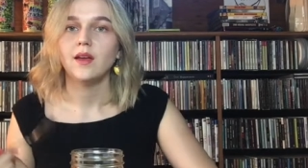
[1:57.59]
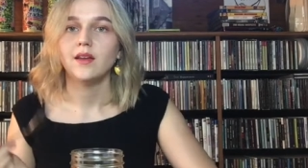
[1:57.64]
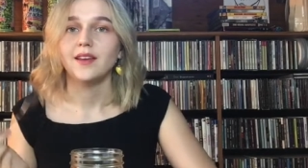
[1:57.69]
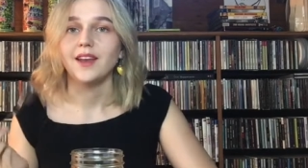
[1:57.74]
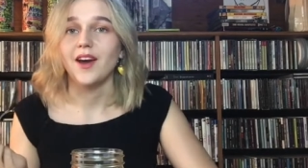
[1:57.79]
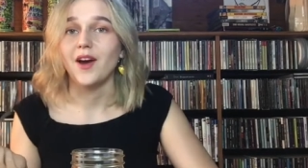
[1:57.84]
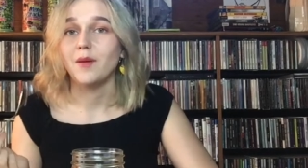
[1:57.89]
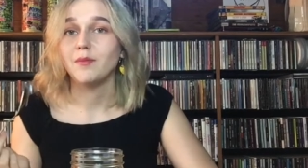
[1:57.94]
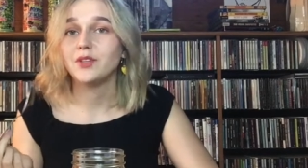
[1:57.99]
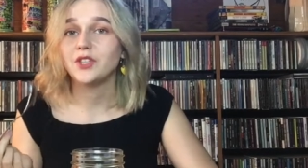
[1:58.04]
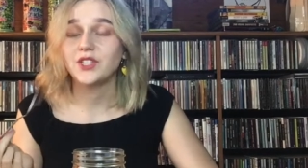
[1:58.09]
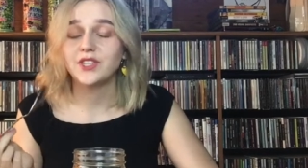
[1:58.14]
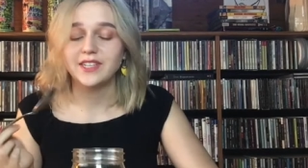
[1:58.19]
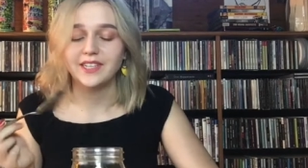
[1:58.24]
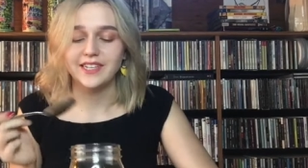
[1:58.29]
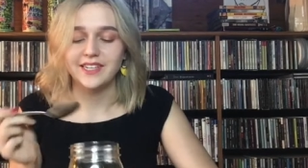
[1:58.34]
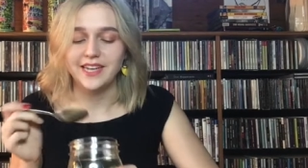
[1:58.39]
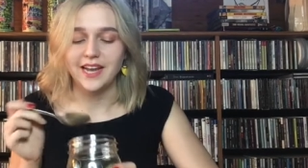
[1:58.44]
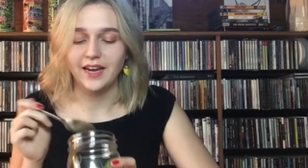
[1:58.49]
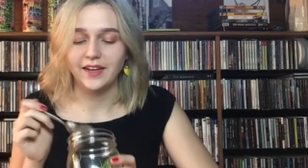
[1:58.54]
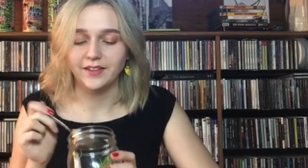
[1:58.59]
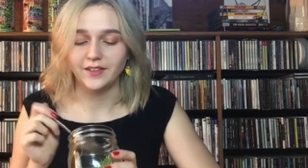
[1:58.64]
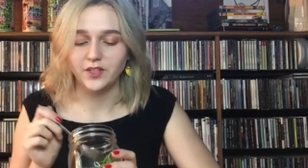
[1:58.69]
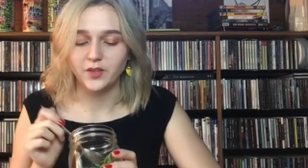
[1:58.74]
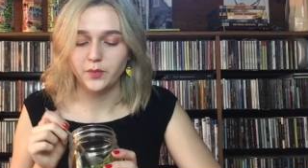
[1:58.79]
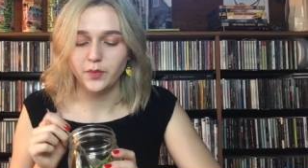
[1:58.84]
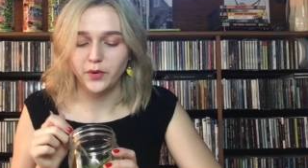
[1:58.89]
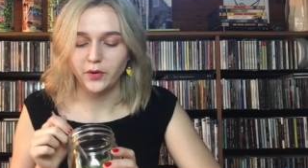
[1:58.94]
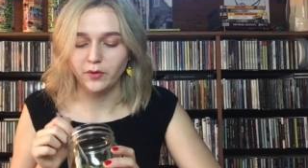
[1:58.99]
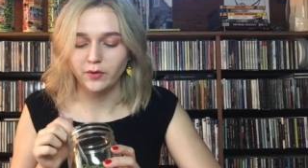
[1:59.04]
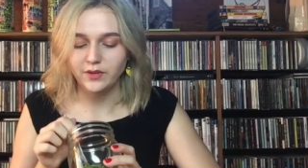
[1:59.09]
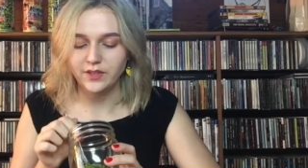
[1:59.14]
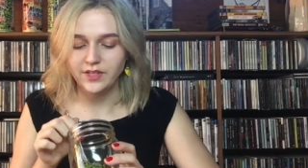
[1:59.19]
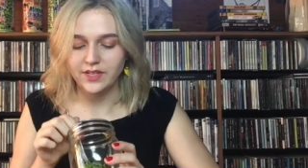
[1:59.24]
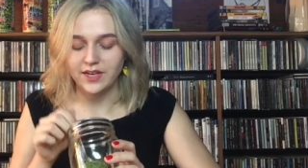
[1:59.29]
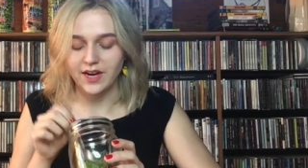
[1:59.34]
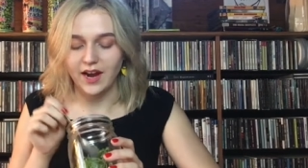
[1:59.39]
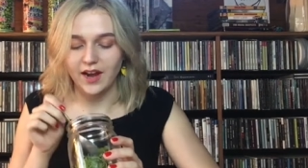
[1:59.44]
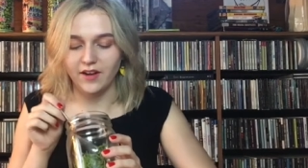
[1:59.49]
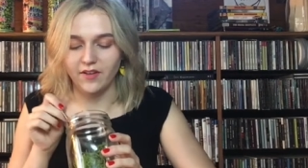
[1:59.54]
now I'm just going to take a spoon
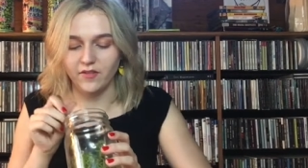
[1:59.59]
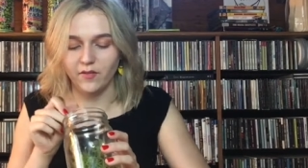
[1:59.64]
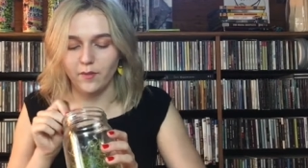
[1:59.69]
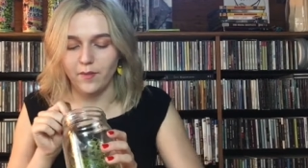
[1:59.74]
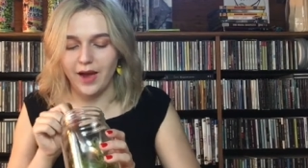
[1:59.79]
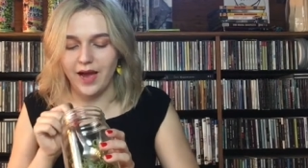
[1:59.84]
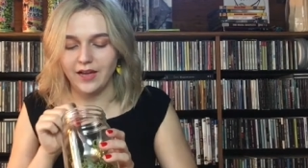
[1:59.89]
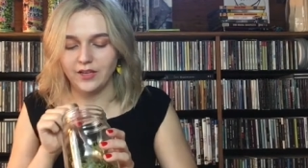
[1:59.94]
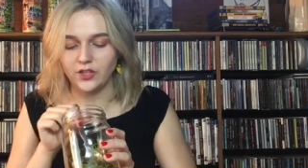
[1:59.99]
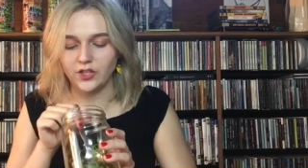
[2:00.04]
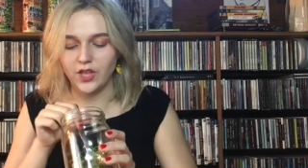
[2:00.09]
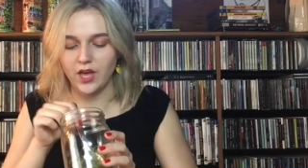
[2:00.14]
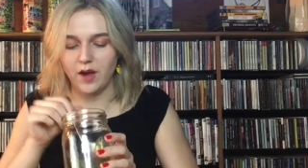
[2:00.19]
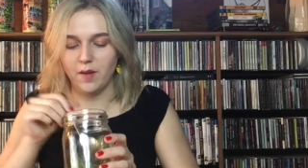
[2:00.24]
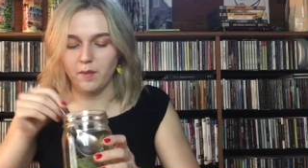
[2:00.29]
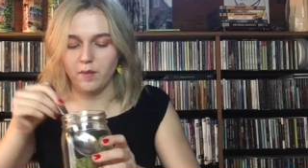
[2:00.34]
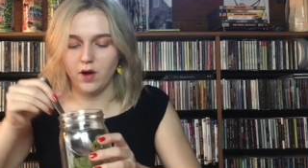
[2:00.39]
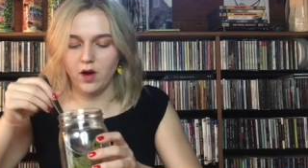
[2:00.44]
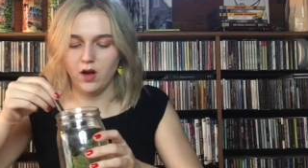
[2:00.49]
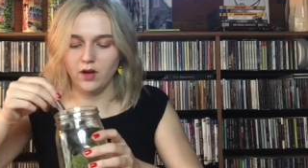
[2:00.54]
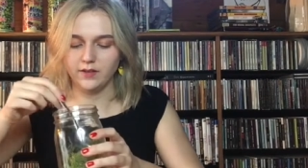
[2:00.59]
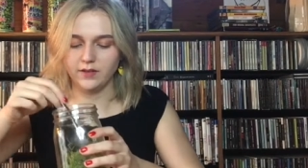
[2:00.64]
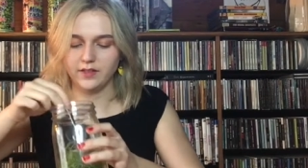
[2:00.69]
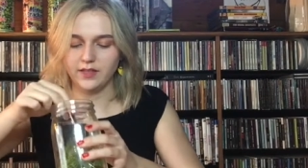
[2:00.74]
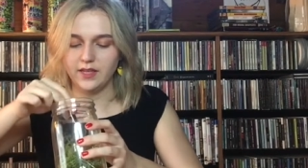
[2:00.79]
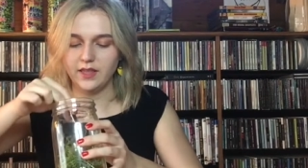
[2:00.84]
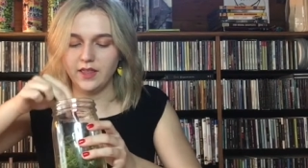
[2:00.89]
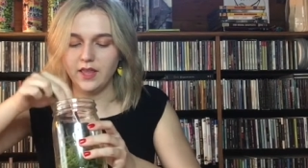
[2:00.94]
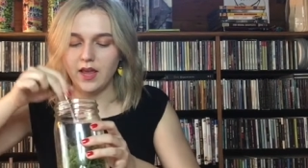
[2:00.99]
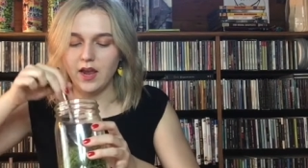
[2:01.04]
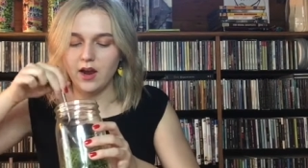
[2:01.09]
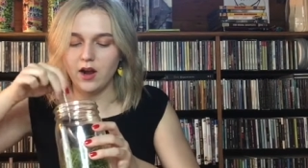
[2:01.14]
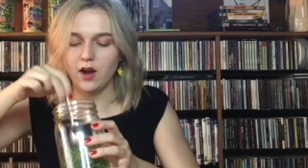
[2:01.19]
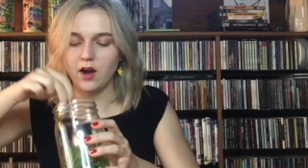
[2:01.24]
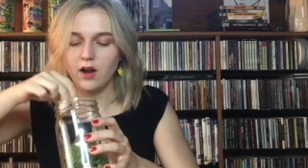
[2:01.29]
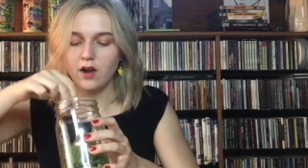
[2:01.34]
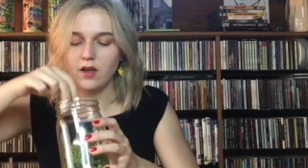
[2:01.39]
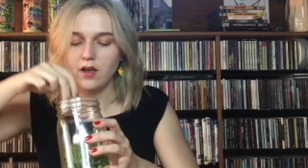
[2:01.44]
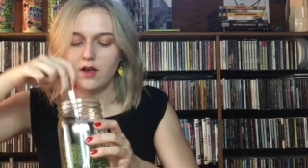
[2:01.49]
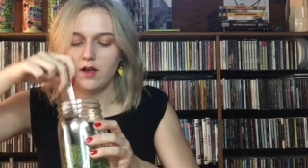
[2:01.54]
to kind of mash that moss in there
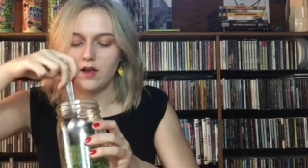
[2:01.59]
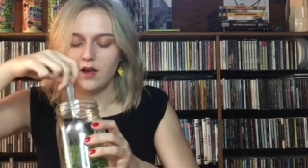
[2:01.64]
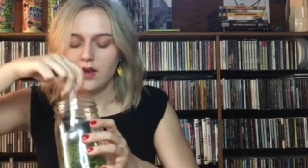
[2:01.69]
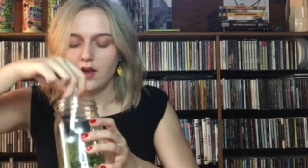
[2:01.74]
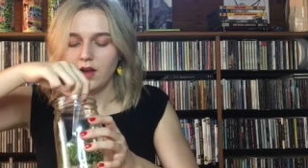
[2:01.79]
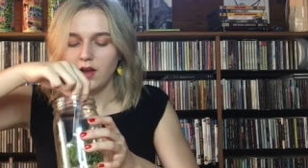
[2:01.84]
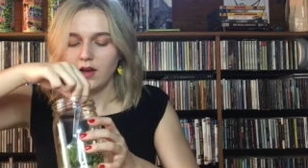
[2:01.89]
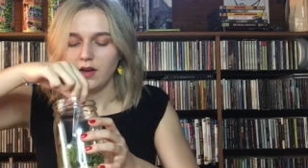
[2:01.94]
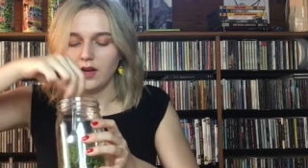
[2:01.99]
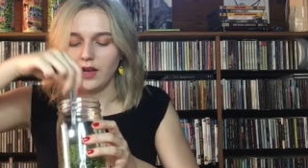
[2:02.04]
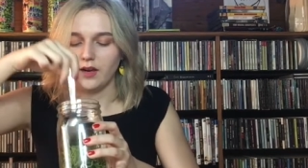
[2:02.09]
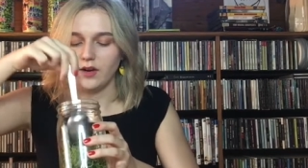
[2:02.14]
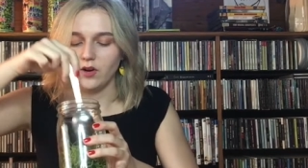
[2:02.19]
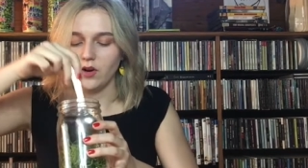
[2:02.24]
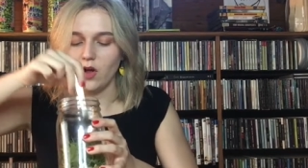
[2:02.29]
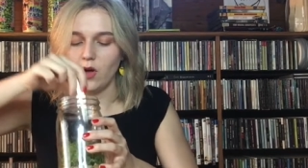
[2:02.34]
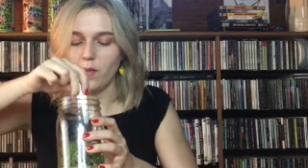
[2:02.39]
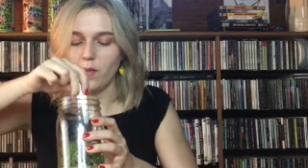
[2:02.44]
get it all